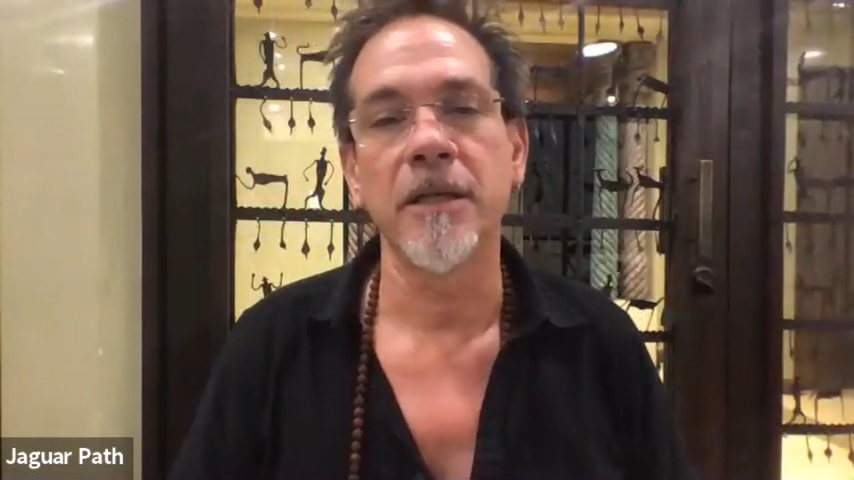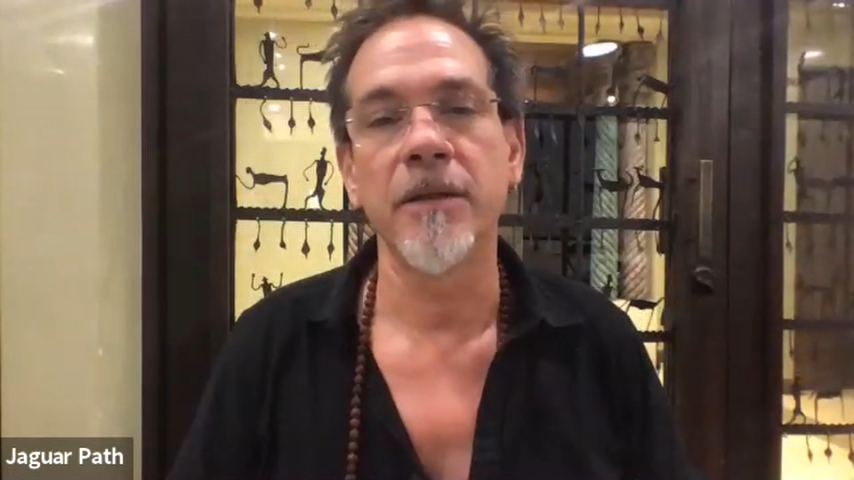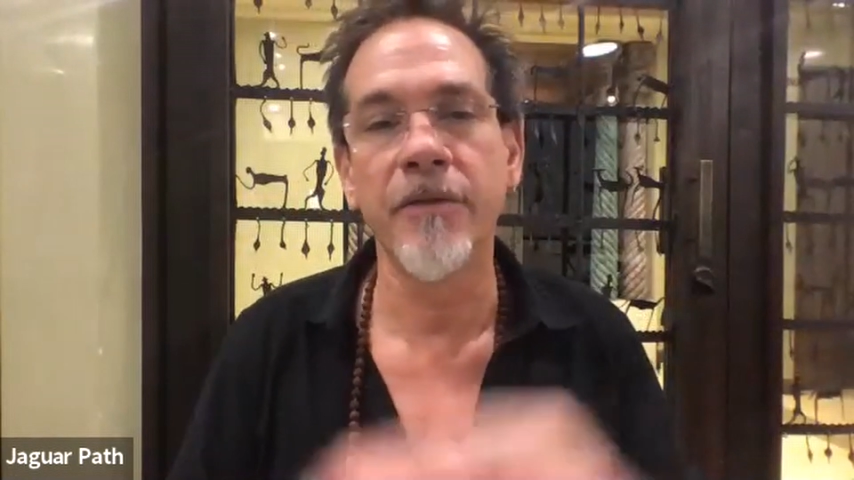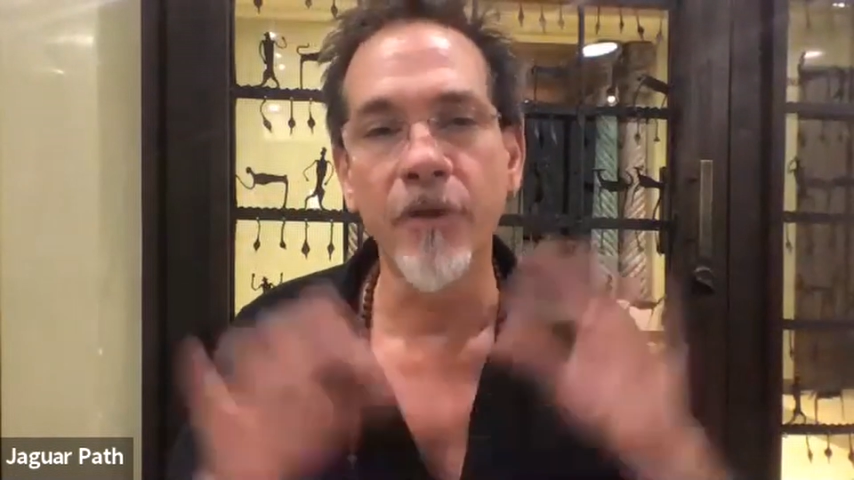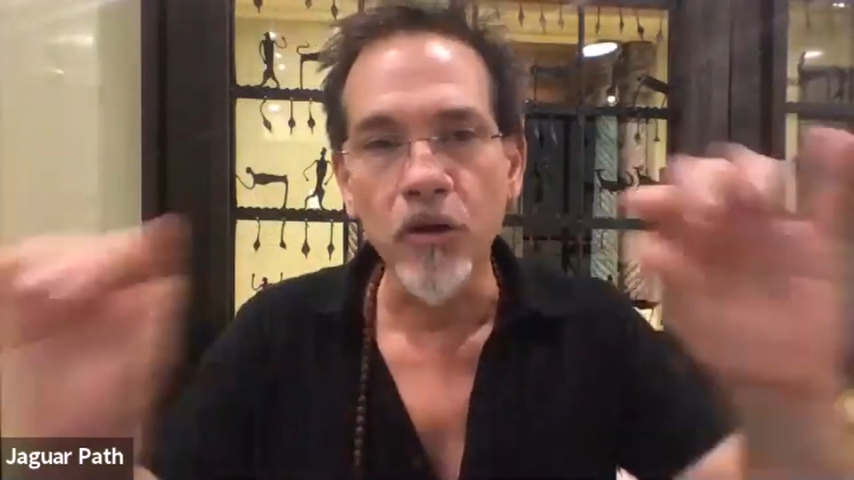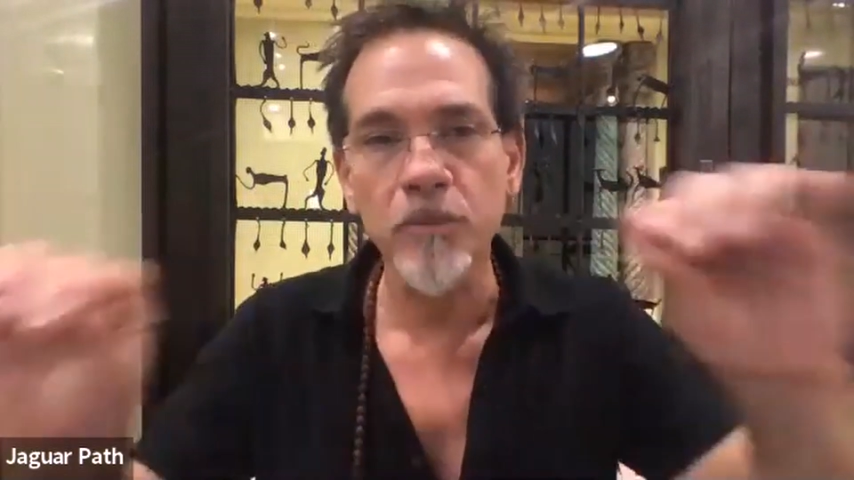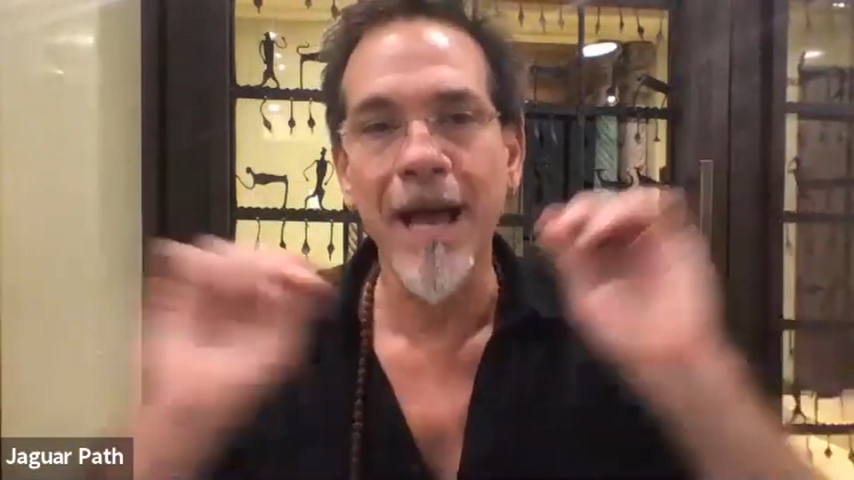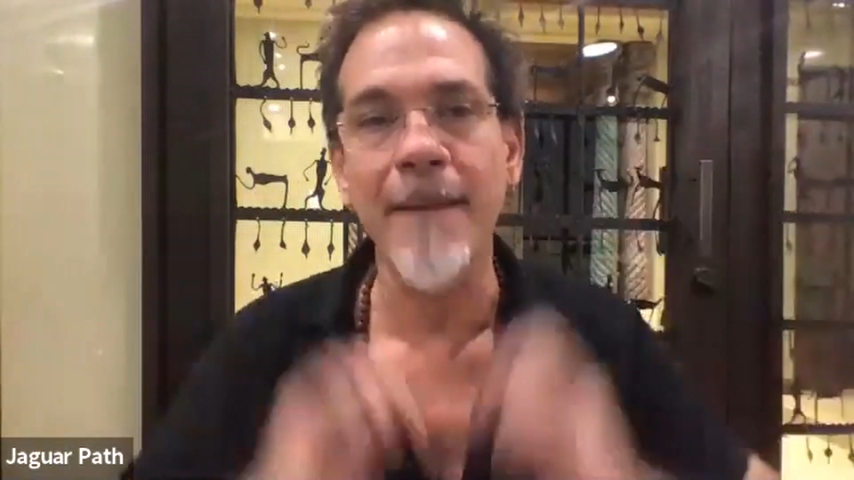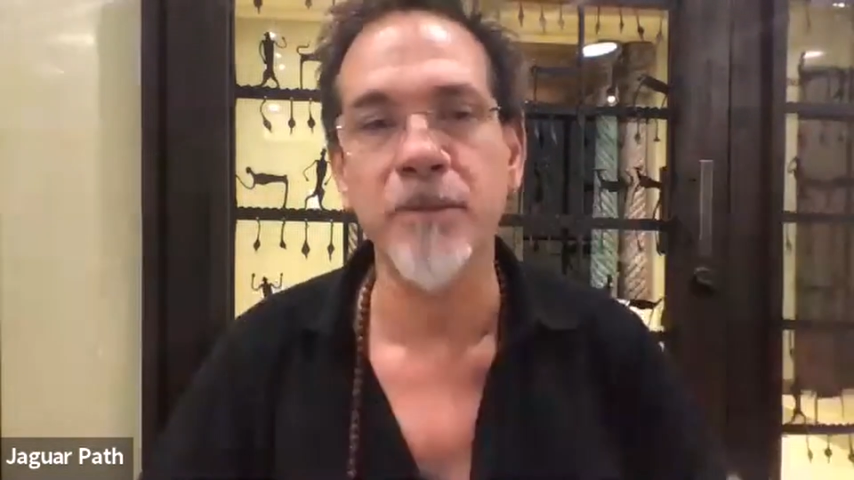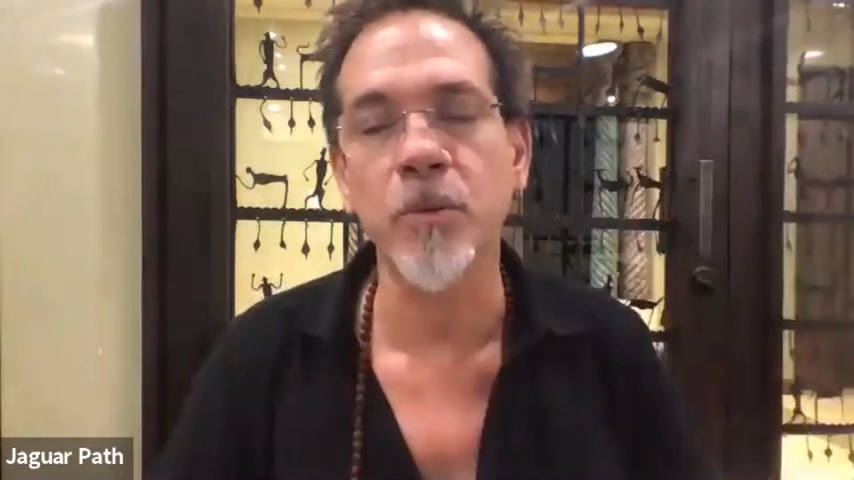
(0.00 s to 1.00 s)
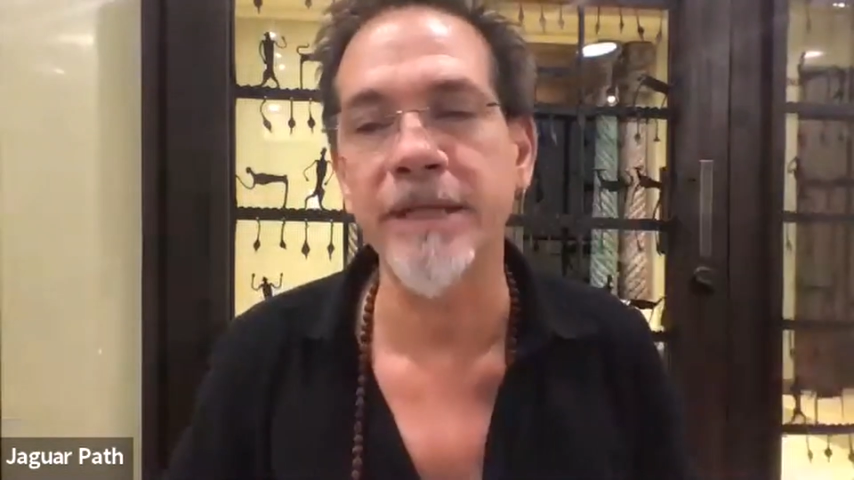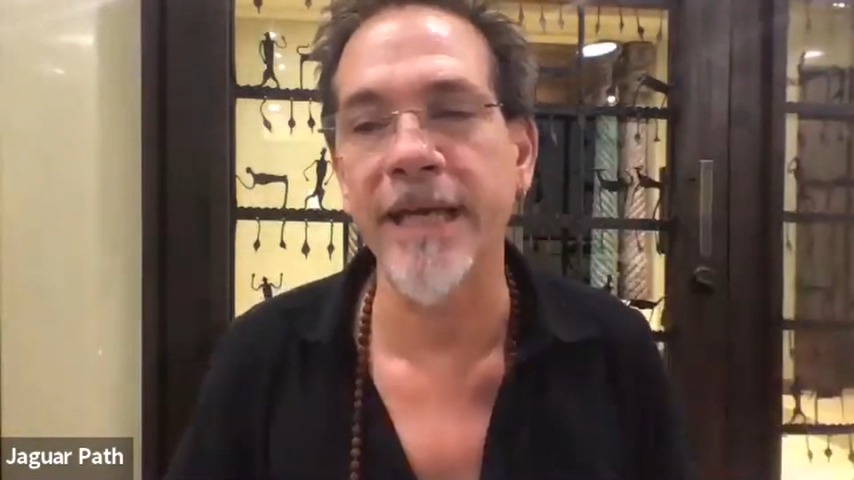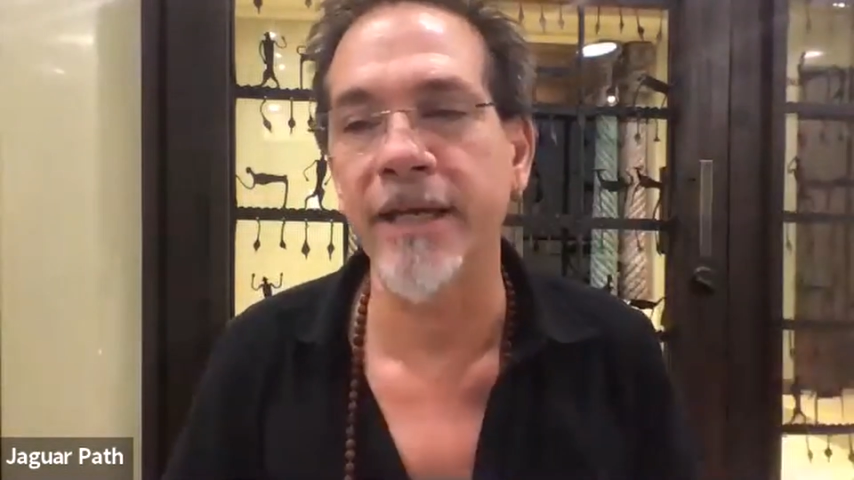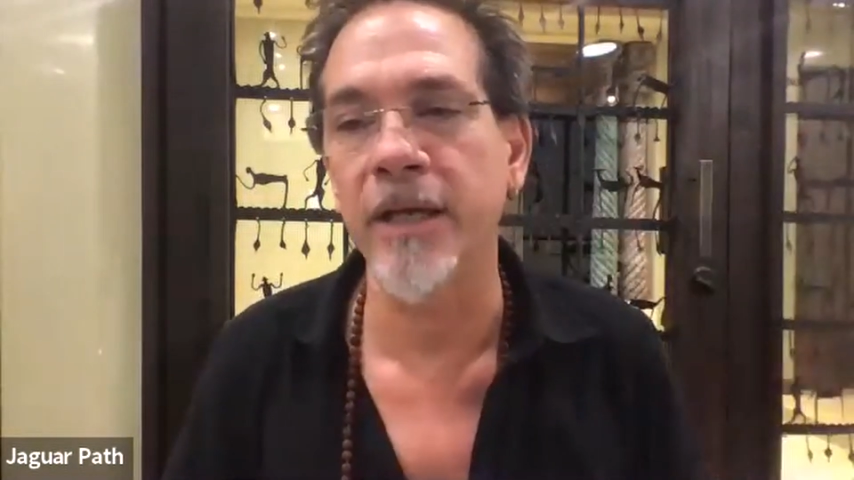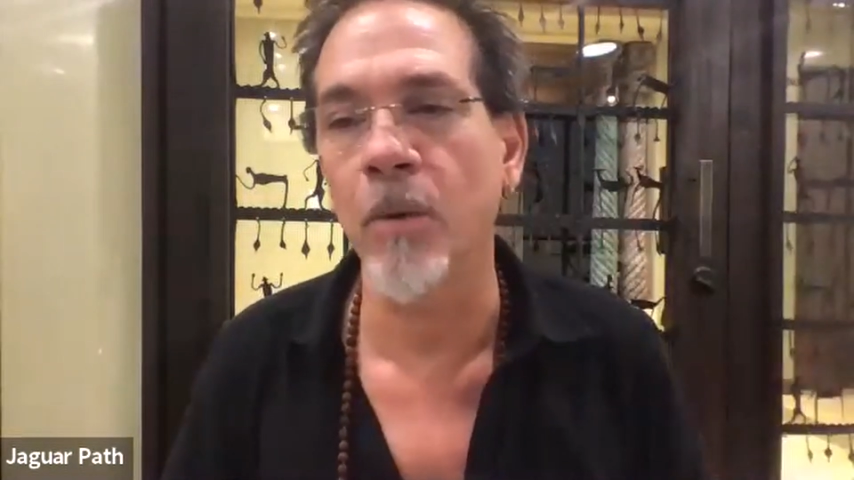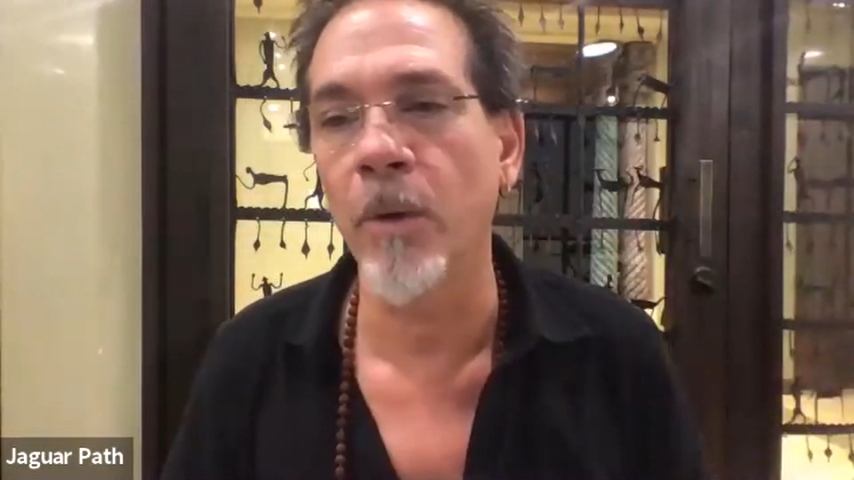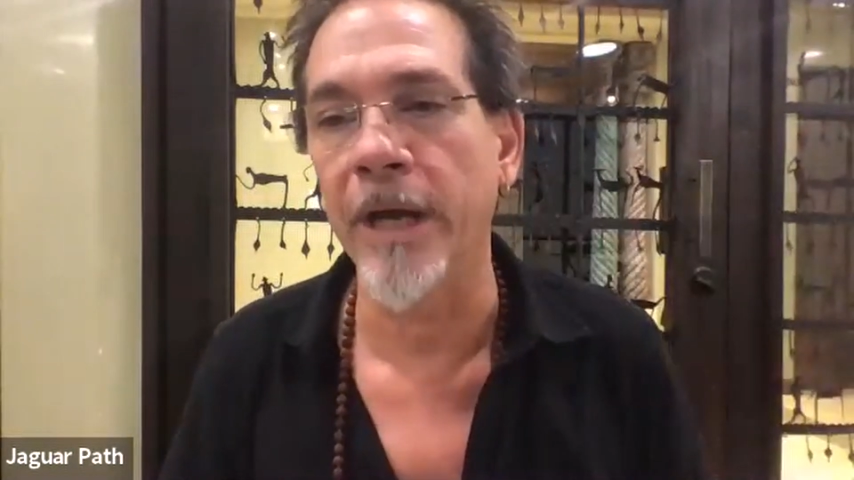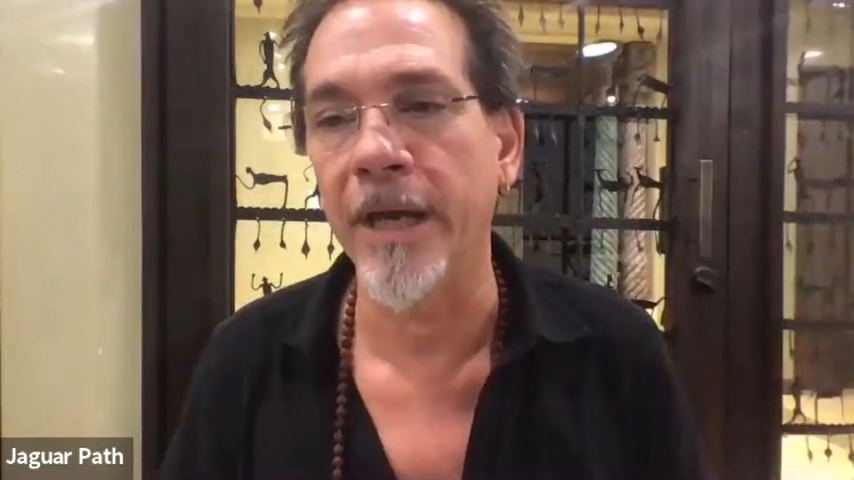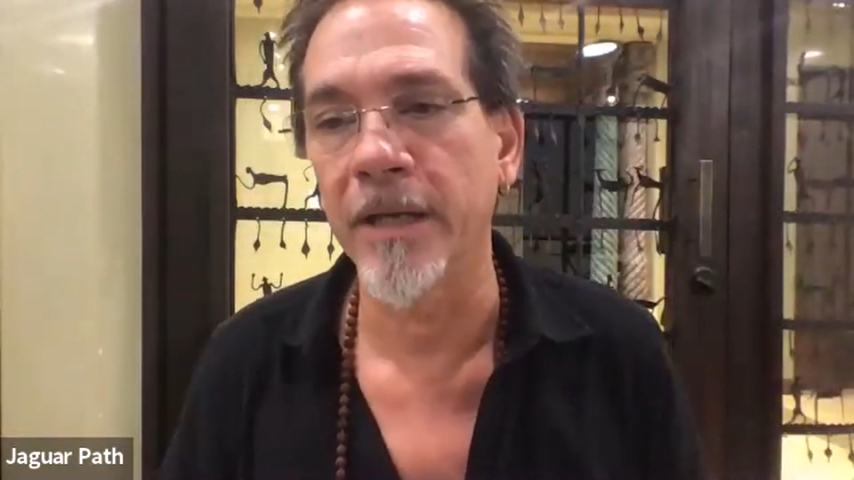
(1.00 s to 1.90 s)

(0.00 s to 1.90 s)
those maps were taken away.